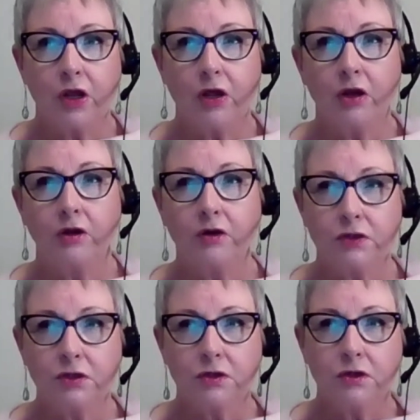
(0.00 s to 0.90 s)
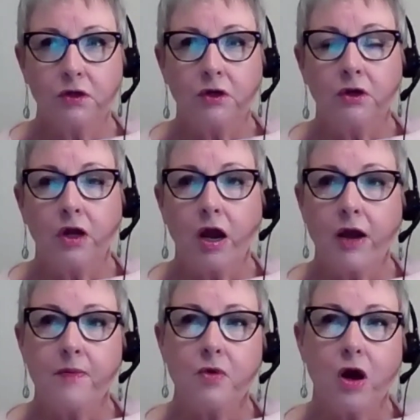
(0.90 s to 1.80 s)
and
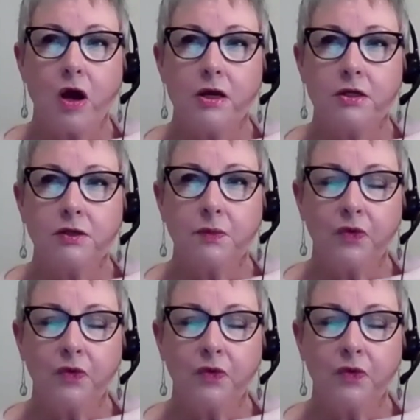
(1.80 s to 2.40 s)
I'm not